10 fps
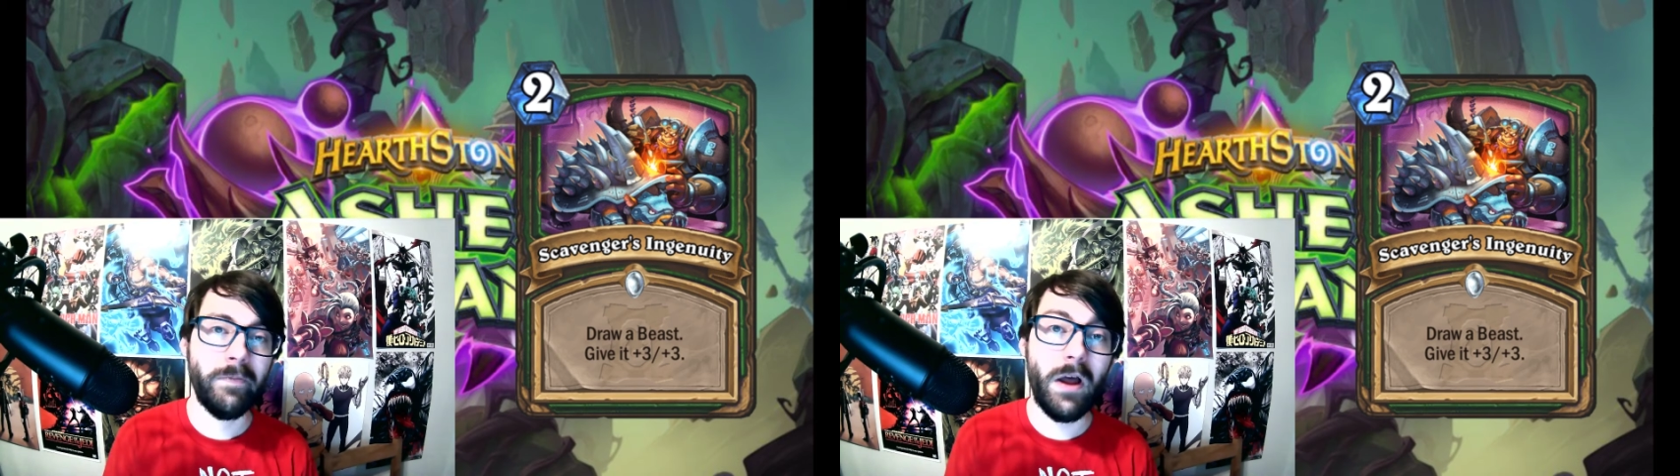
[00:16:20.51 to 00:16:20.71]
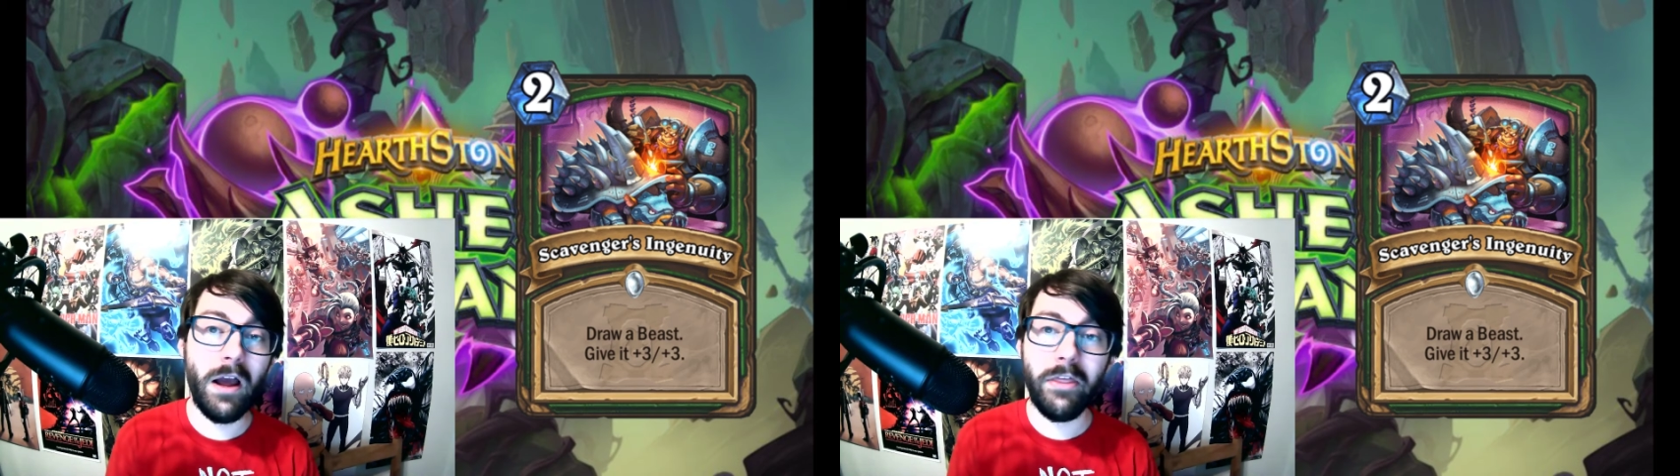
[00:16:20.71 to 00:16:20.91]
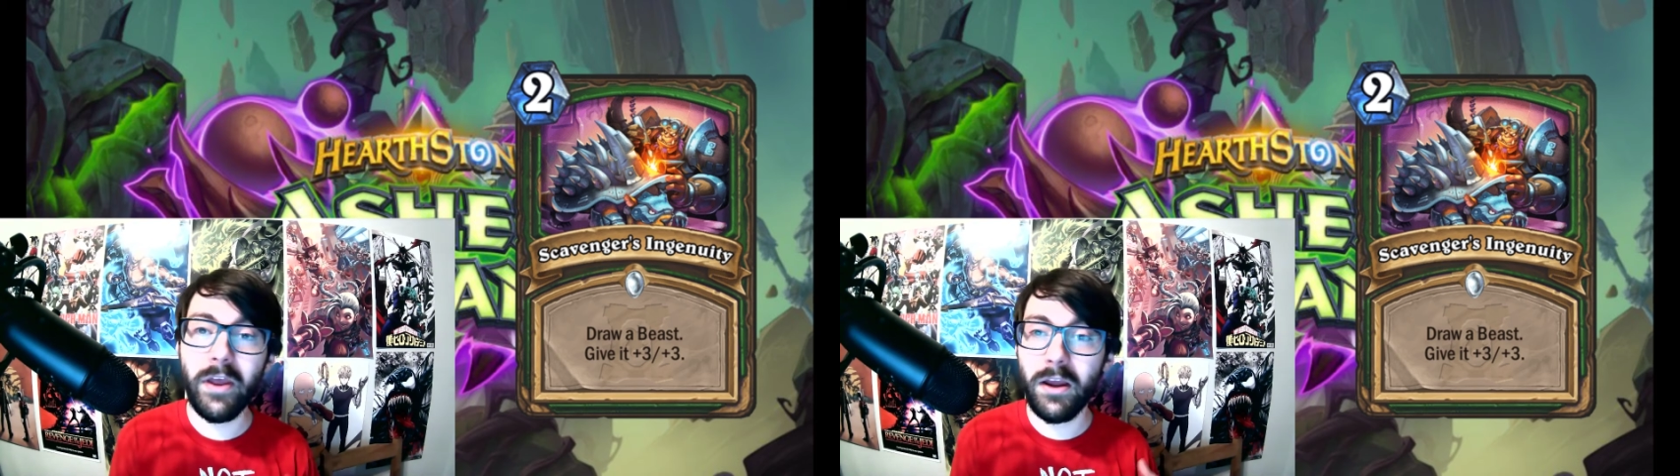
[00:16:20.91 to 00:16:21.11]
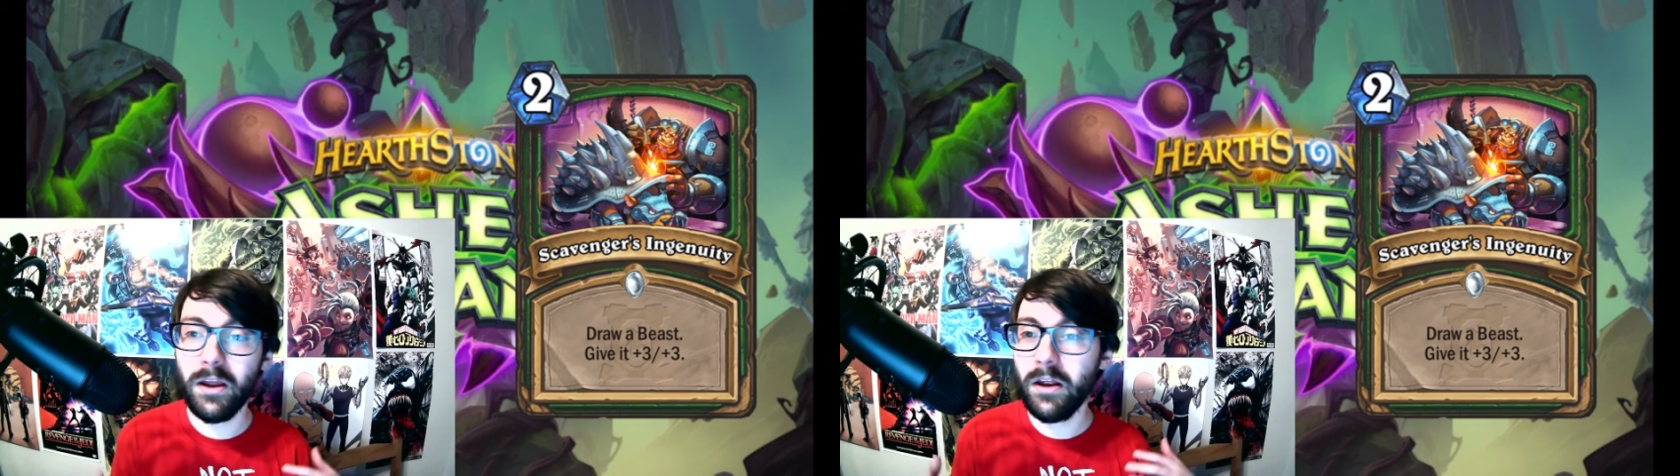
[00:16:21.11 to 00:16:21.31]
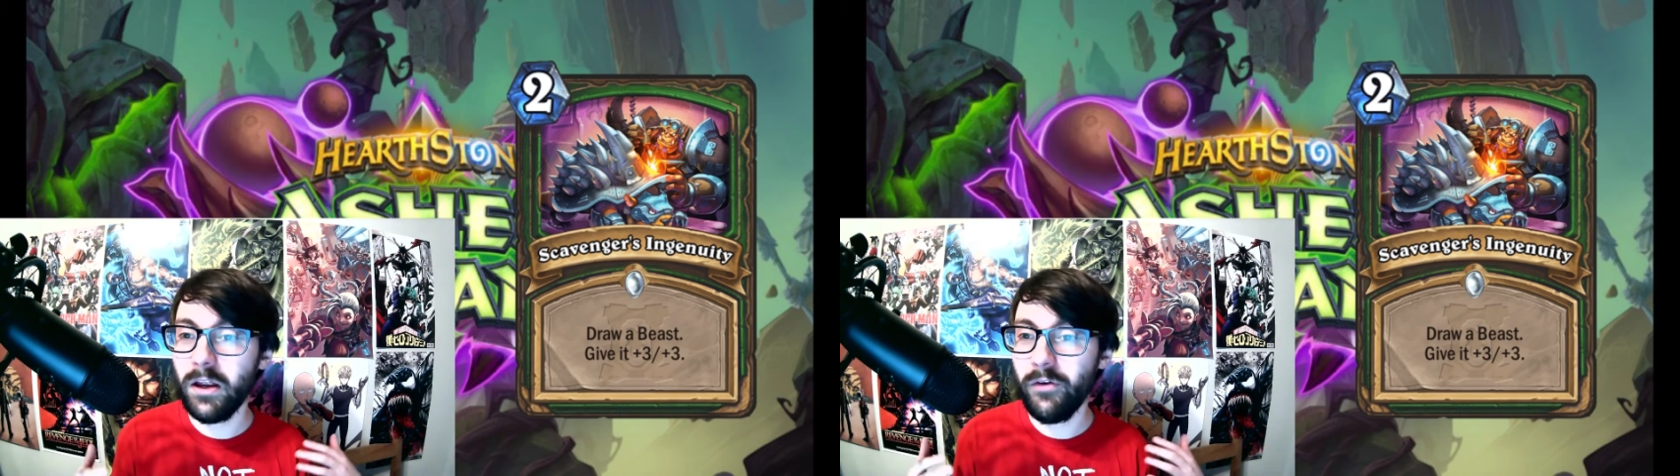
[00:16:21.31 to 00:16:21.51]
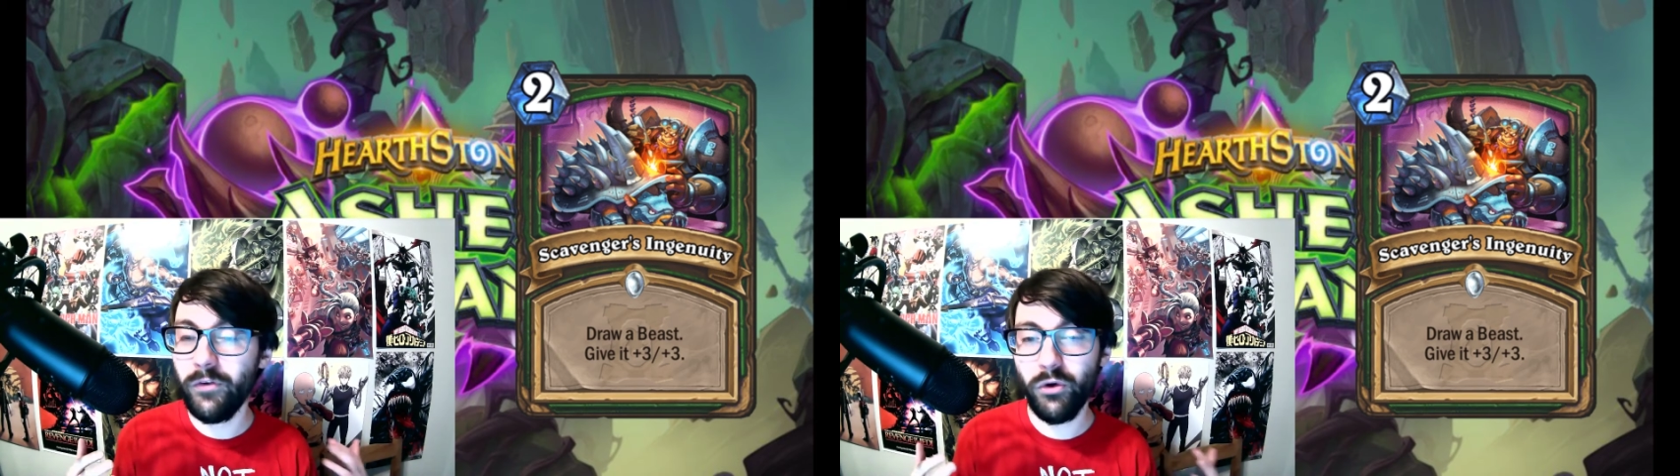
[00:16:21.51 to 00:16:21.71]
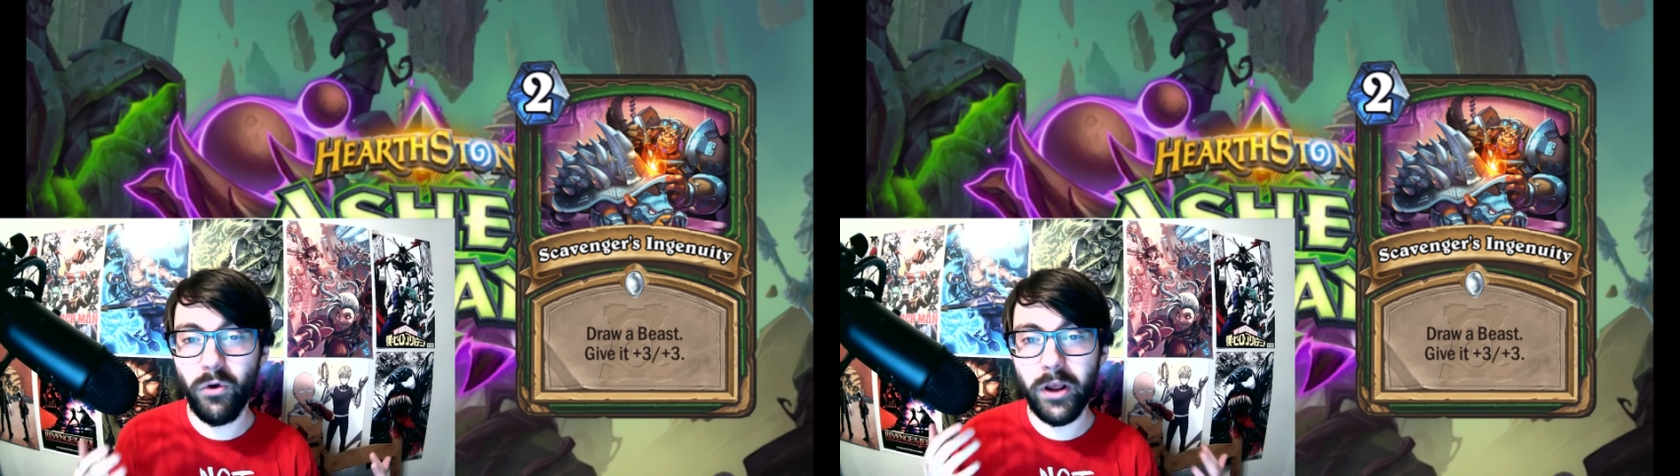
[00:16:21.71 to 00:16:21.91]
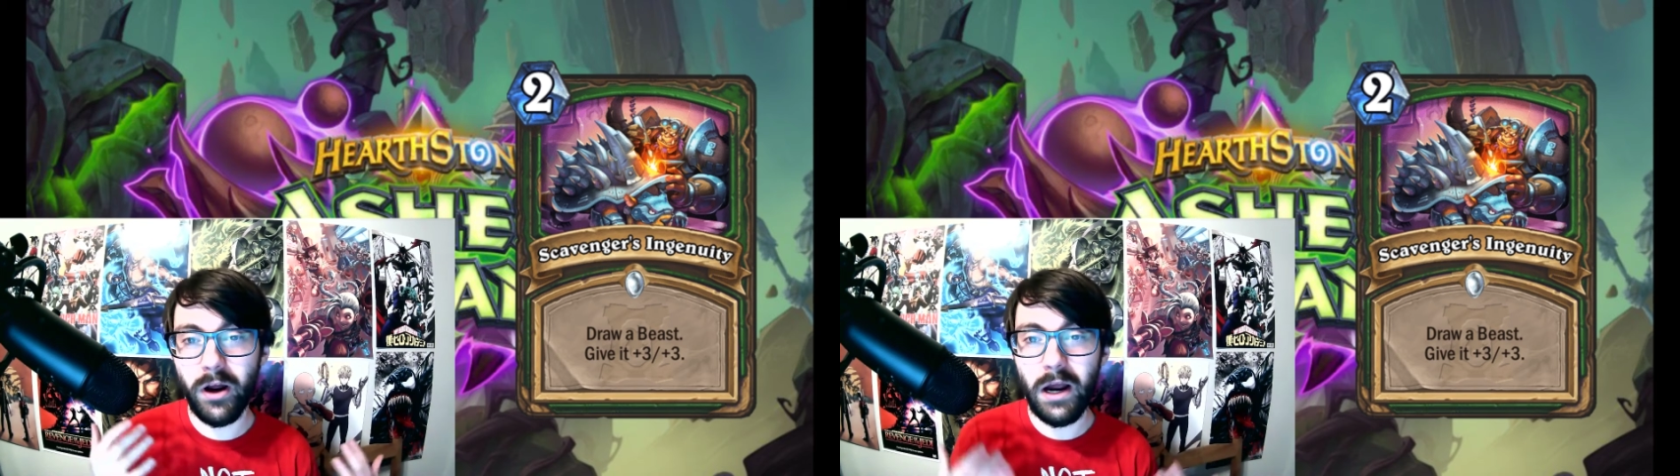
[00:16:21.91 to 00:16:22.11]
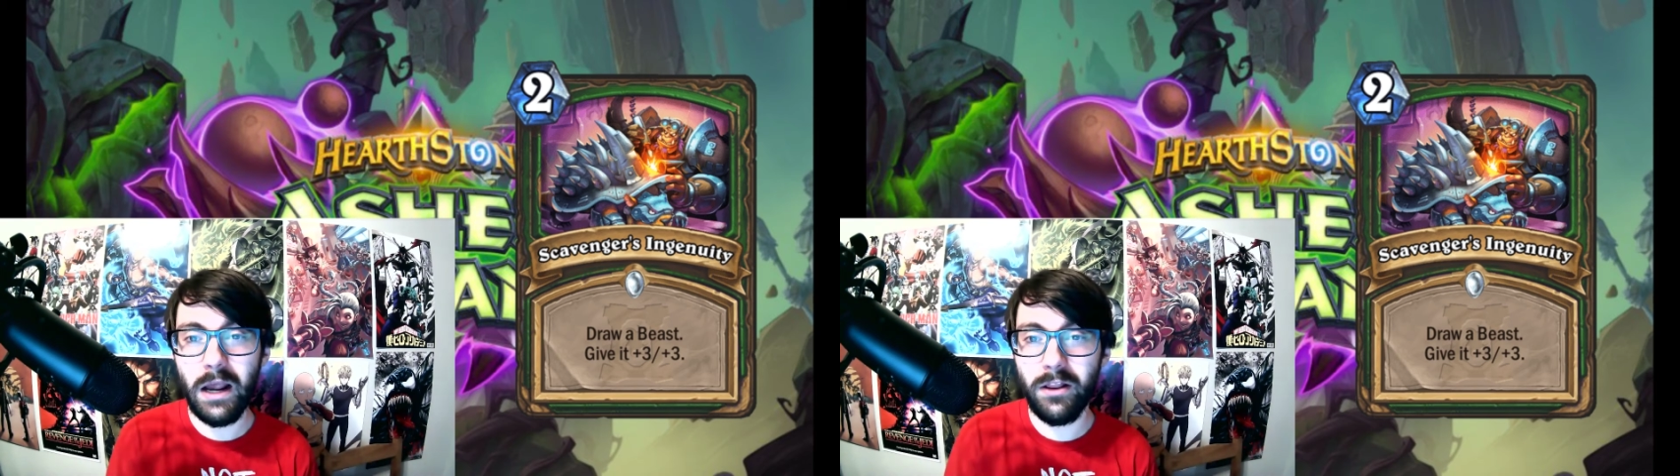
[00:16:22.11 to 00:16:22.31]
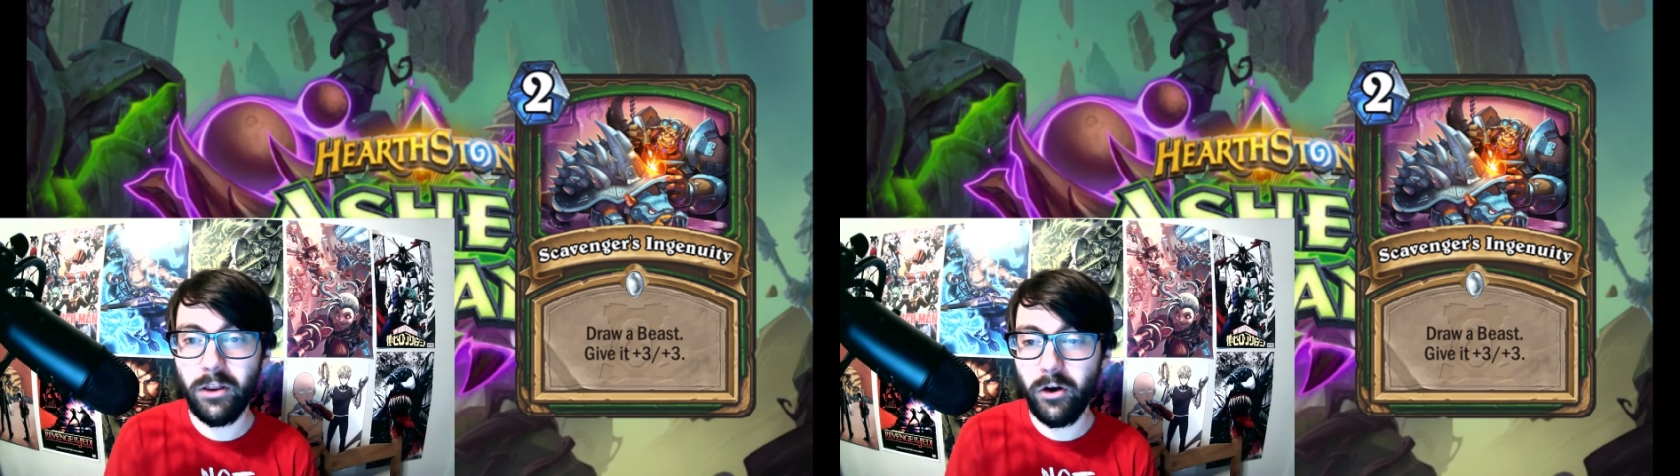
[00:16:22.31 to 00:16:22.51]
I think if you're running a
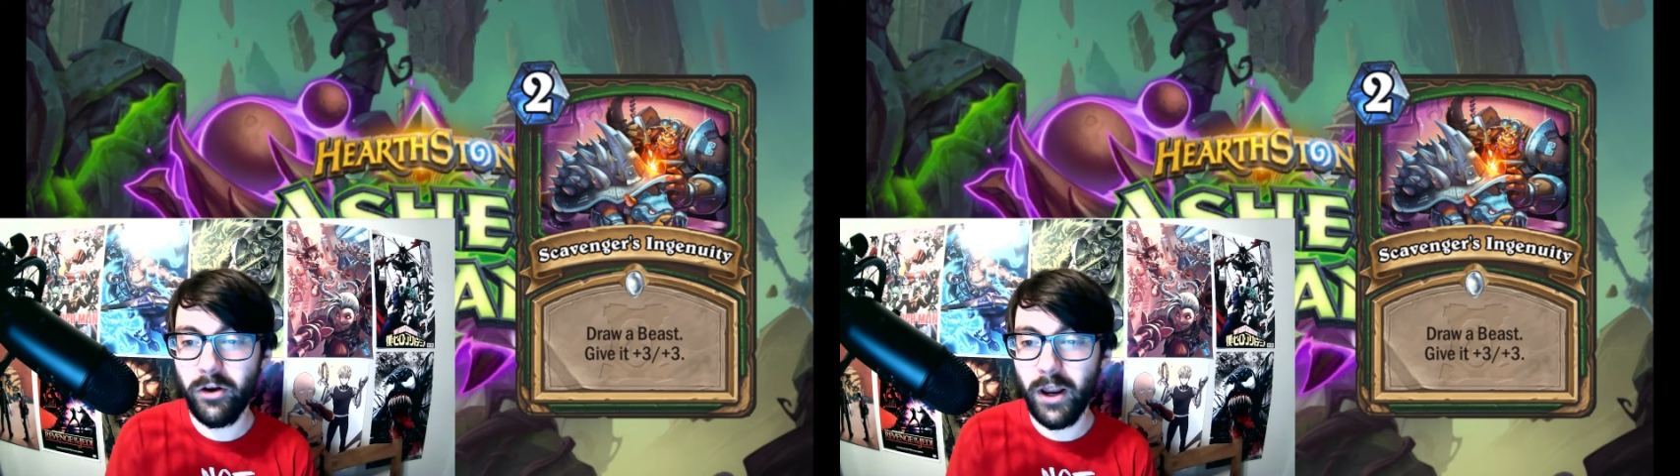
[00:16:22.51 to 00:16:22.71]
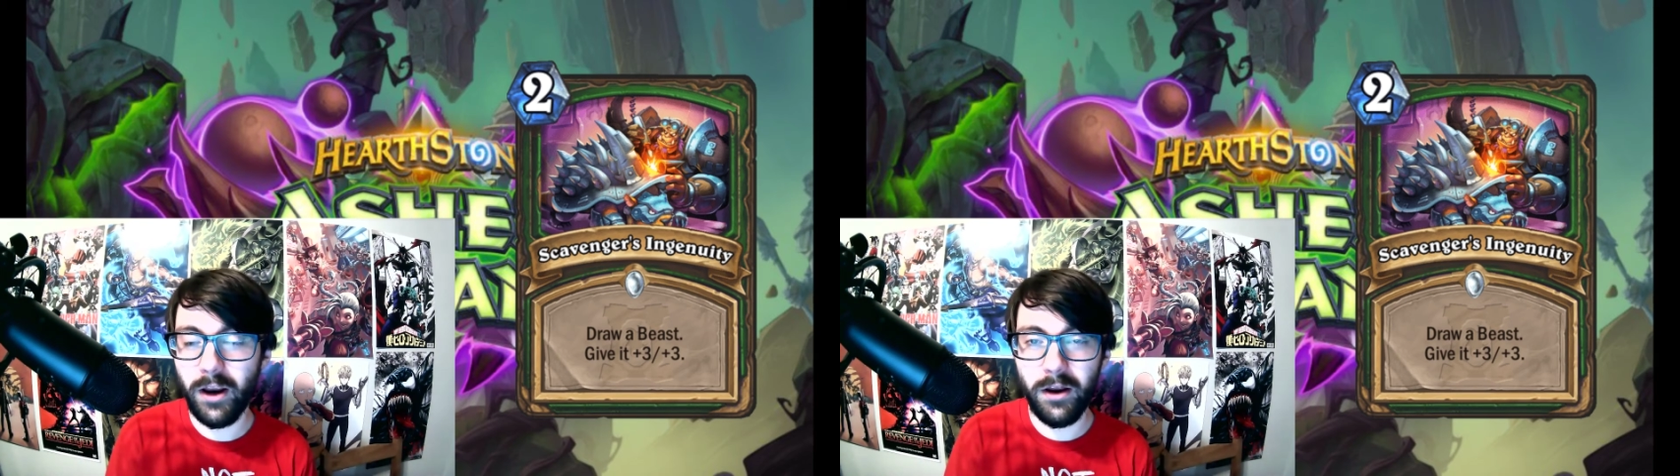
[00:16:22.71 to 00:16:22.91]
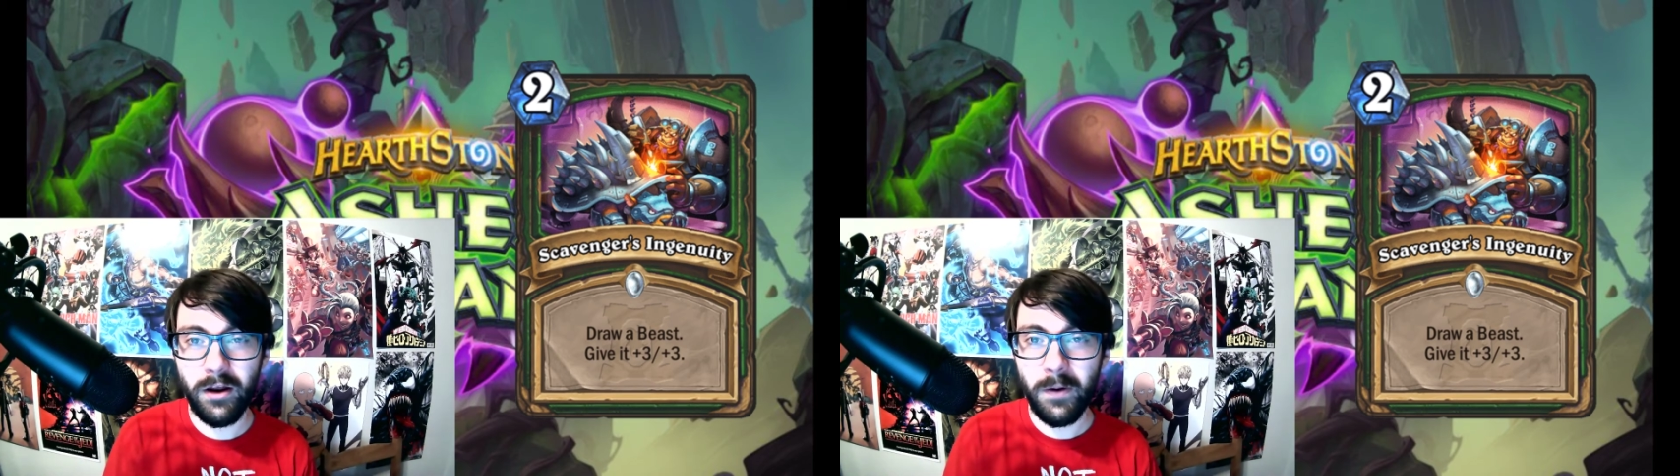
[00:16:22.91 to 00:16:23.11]
Highlander deck,